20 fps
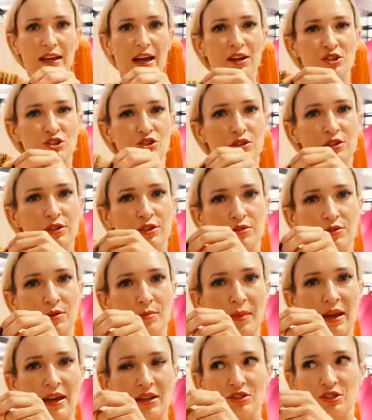casual and
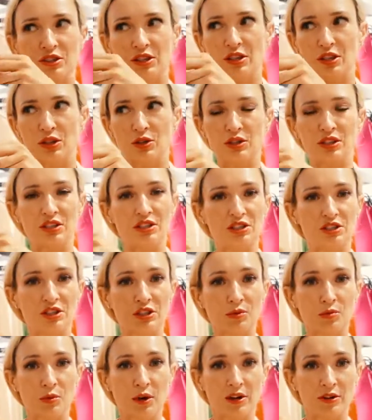romantic. You can
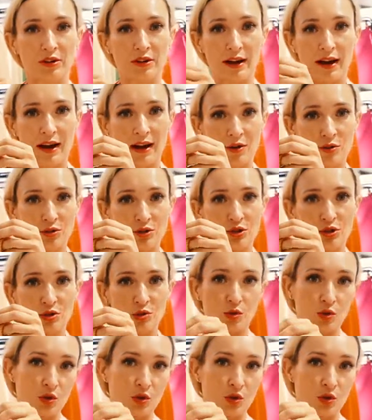still wear it out